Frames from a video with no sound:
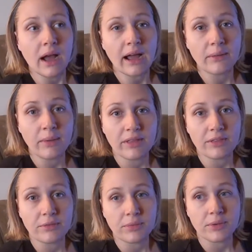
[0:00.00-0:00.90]
I
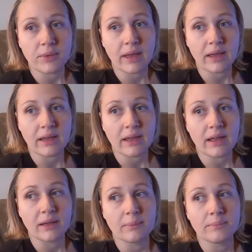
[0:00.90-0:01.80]
went through a
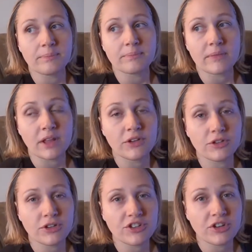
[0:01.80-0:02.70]

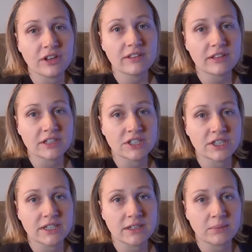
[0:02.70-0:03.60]
nutritionist, and
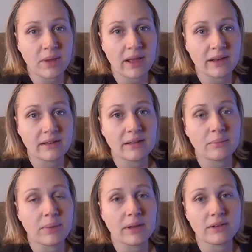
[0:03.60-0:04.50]
she did mine,
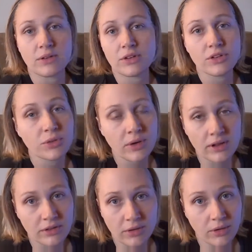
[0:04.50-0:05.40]
but you can do it
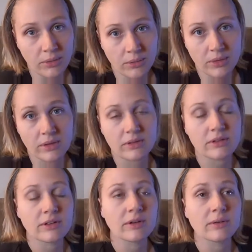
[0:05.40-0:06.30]
on your own,
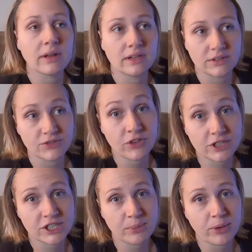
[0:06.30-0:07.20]
so, and for
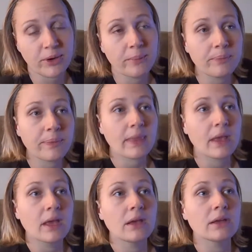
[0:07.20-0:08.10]
cheaper.
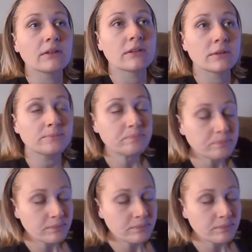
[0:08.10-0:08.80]
So